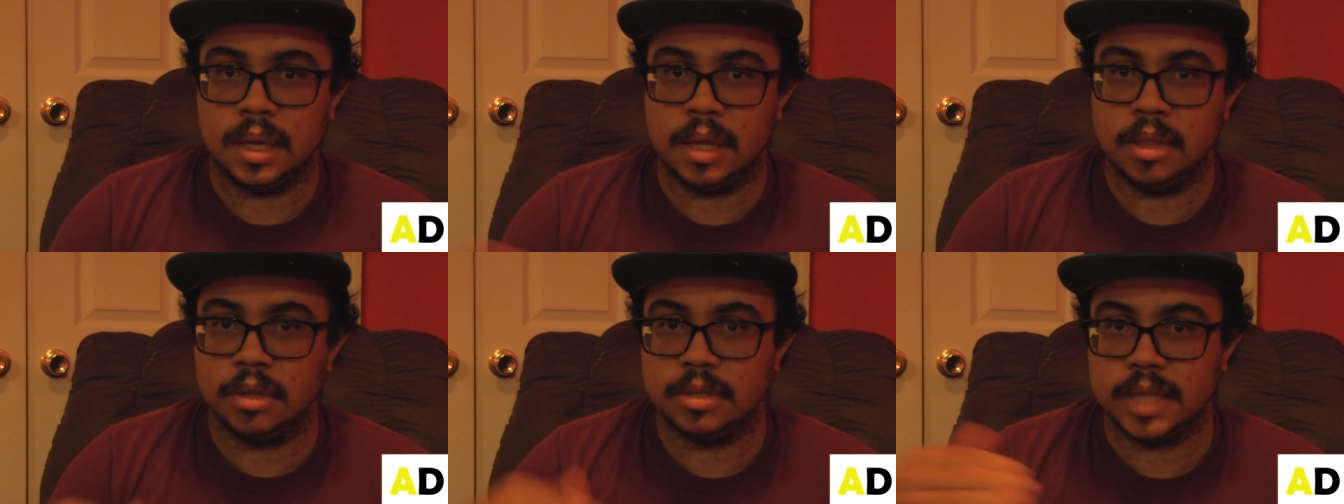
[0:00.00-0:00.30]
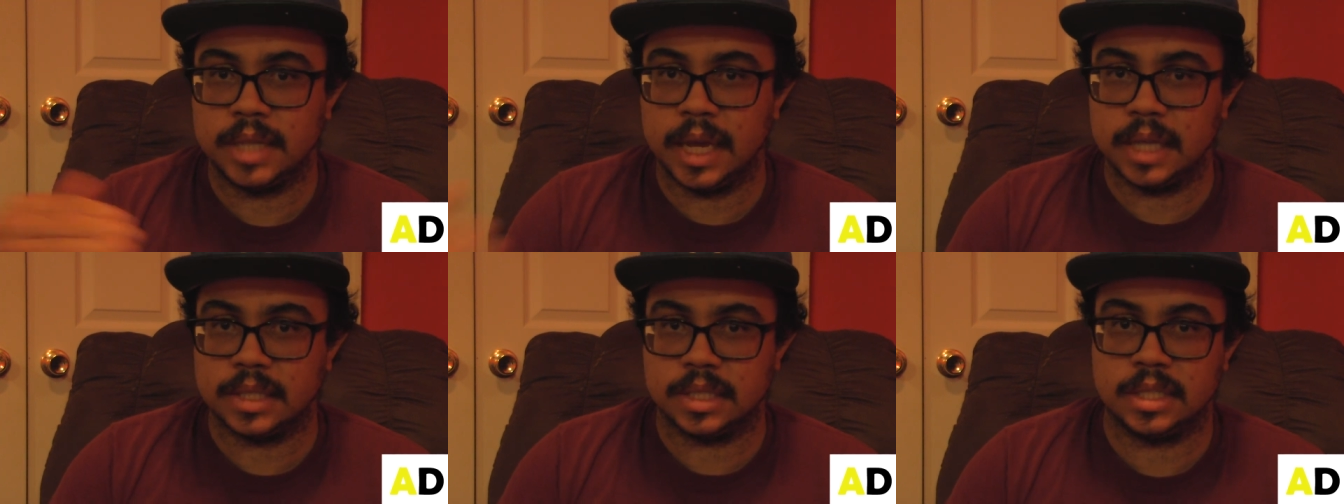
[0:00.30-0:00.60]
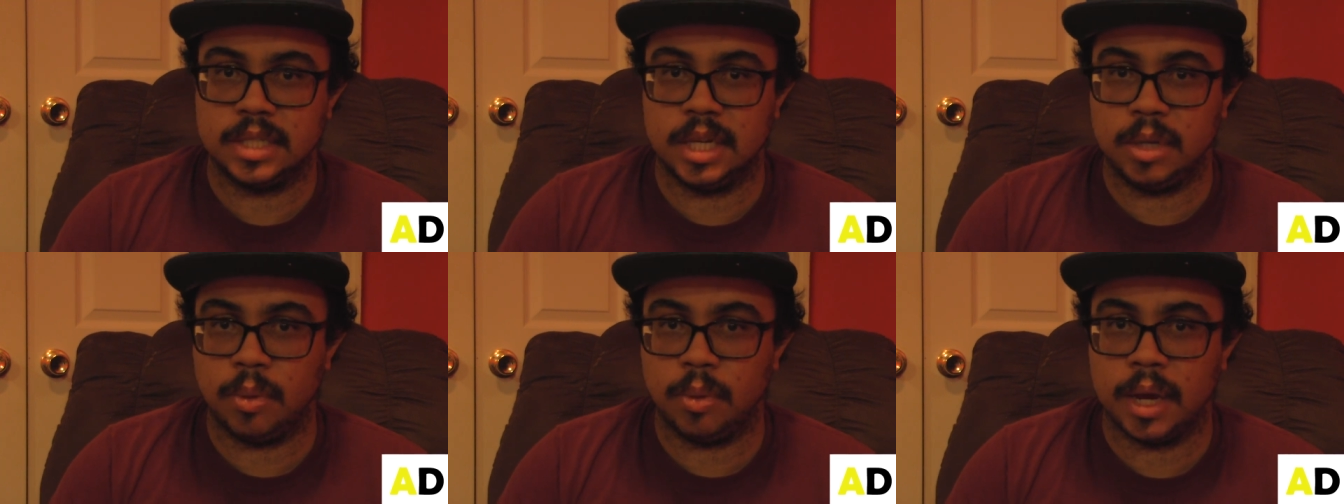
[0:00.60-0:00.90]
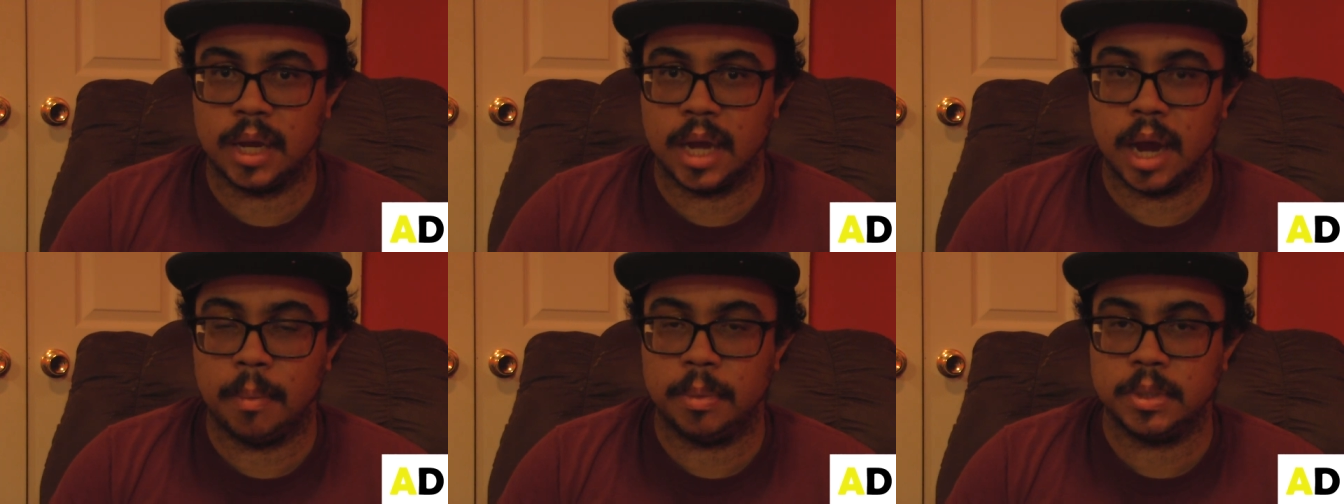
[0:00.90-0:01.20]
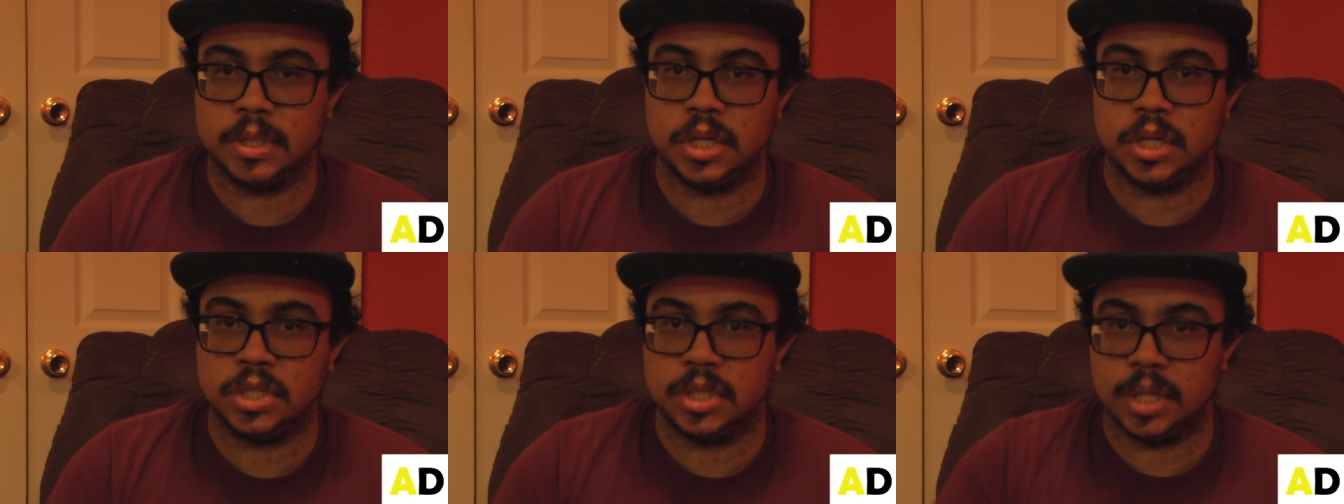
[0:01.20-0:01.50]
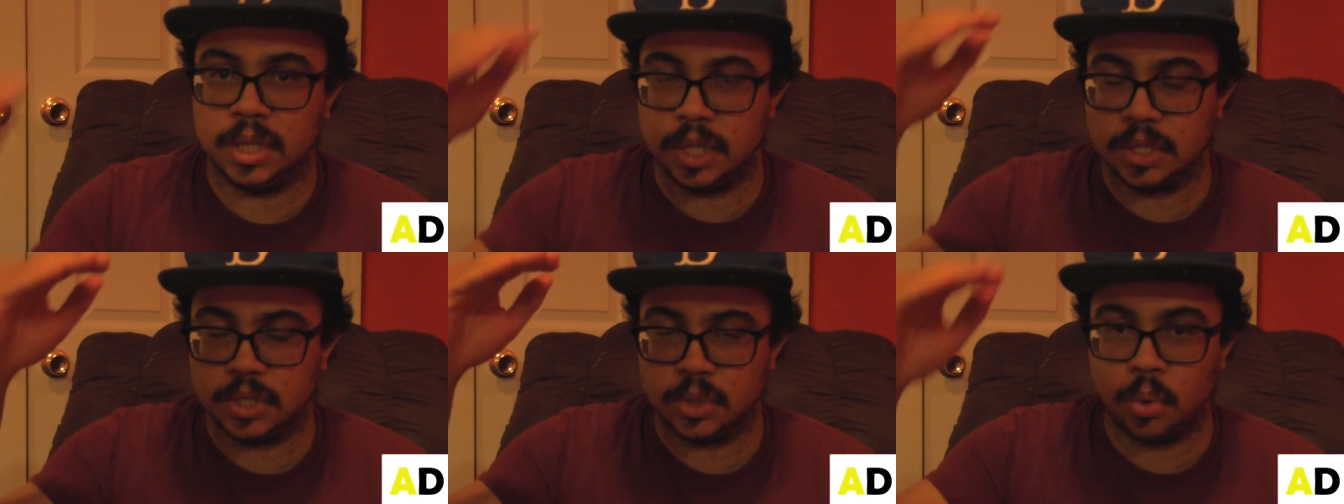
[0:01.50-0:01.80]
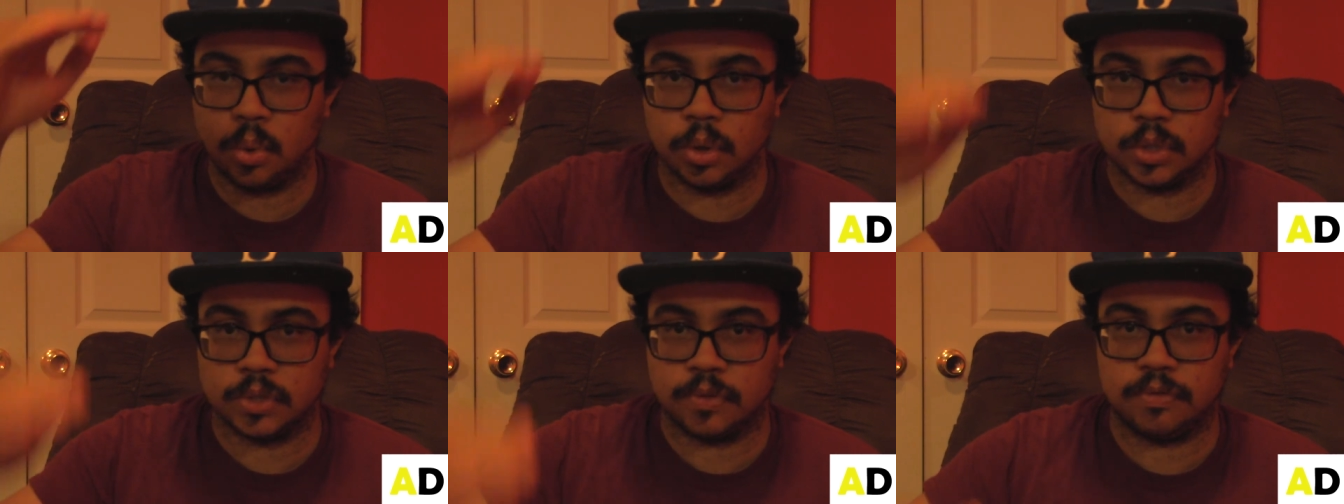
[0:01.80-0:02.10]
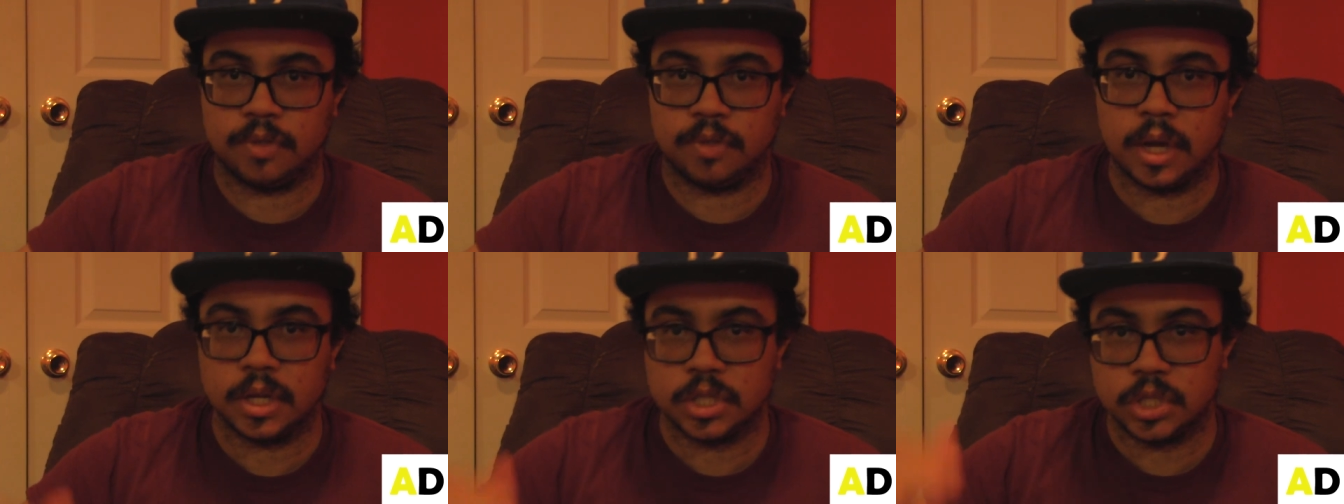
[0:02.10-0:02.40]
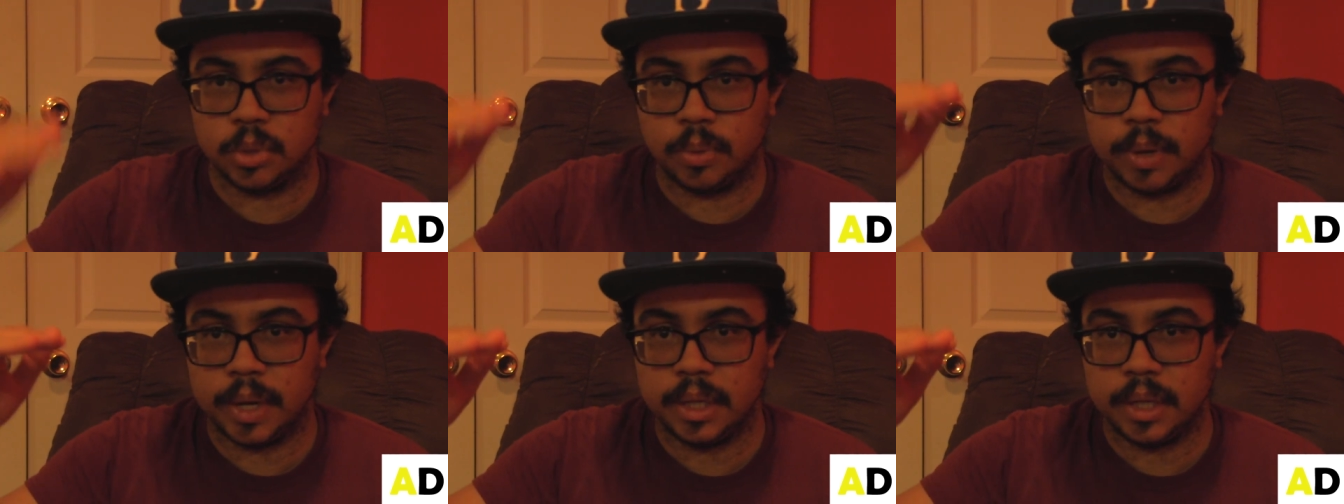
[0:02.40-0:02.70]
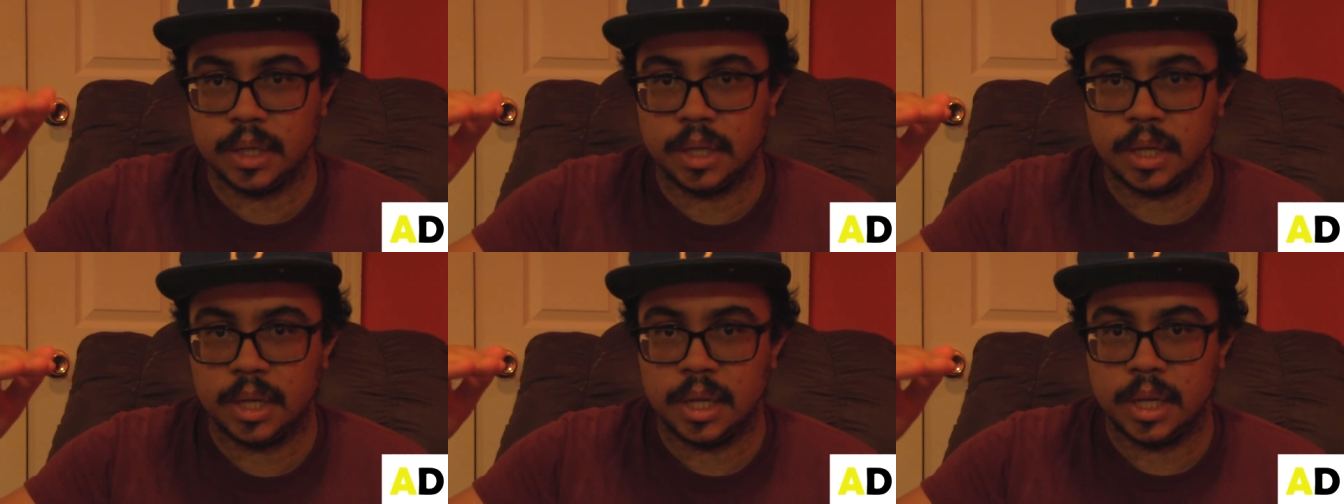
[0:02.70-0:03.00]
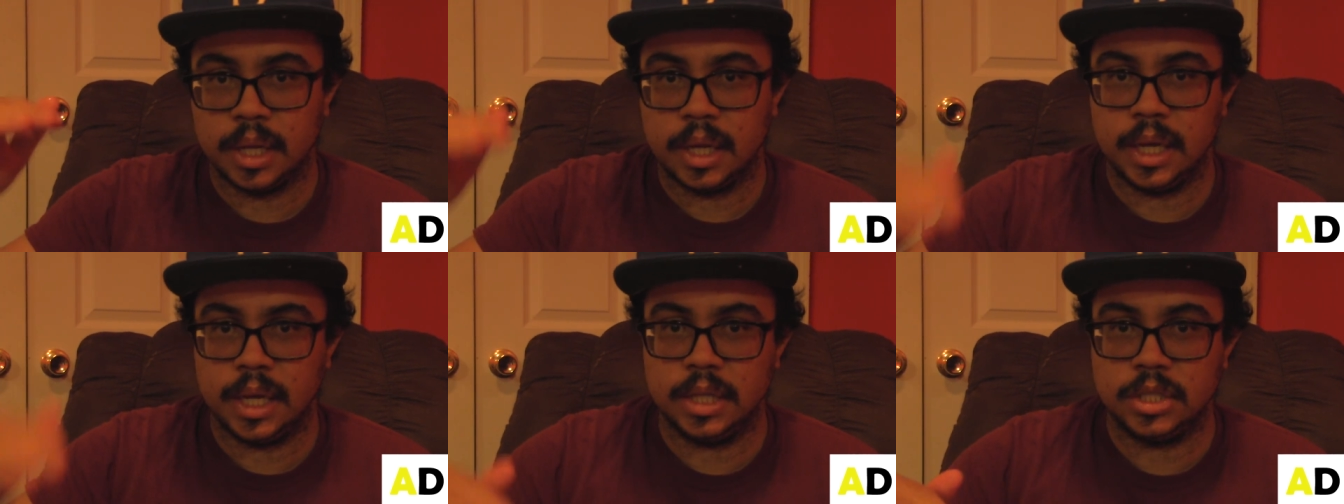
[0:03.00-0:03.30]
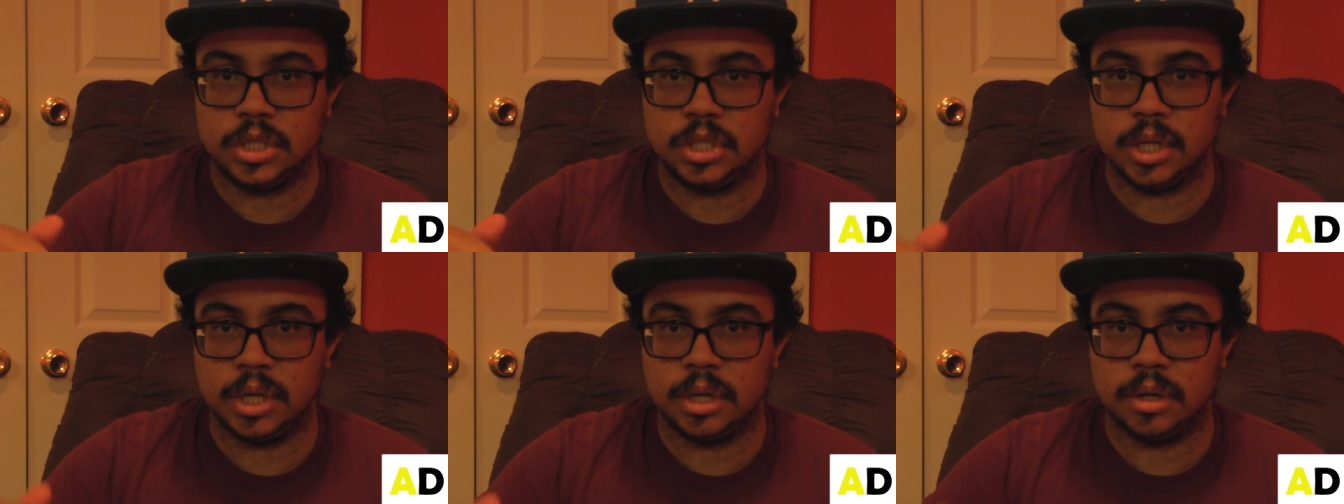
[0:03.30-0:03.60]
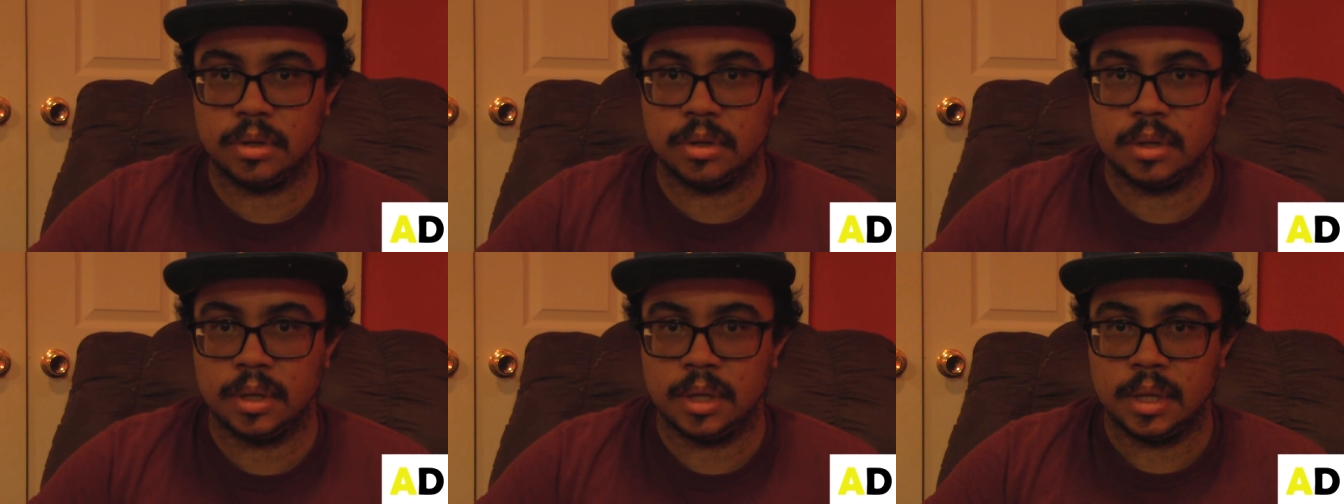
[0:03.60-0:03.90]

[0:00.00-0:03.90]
and they're saying it's a citywide competition, the scores fluctuate each year.